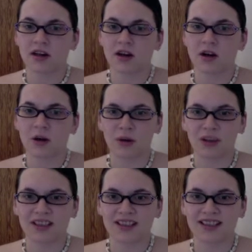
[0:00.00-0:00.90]

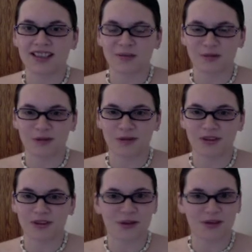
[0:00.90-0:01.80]
always the rules.
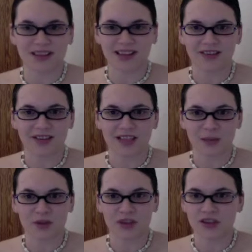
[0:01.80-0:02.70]
There are always a lot of
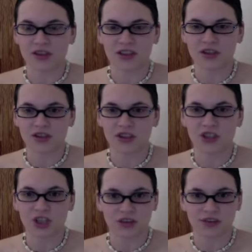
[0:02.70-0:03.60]
exceptions. So these are just
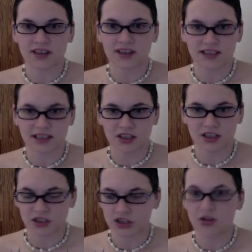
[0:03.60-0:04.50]

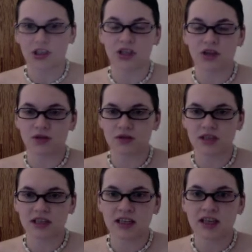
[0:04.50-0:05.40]
generalizations. You can use
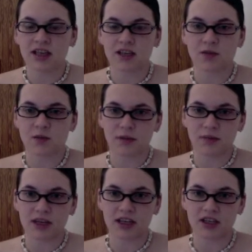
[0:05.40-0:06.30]
this web
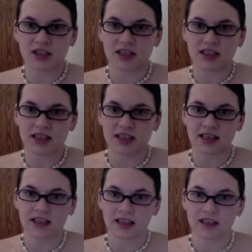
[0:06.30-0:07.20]
page, as I said, and
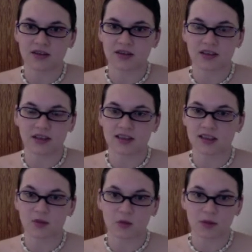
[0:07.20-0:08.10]
anything else,
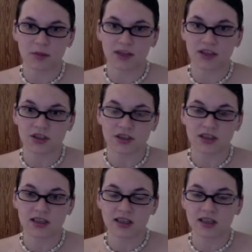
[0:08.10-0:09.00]
similar web
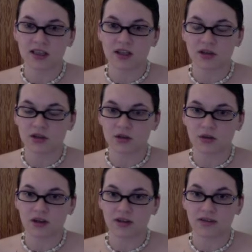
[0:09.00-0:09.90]
pages, to
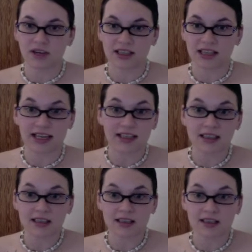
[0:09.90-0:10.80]
find the
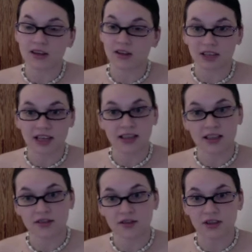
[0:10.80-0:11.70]
endings and learn the
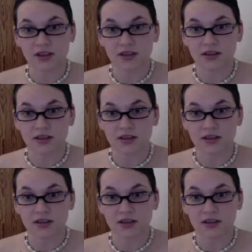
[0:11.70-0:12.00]
endings for the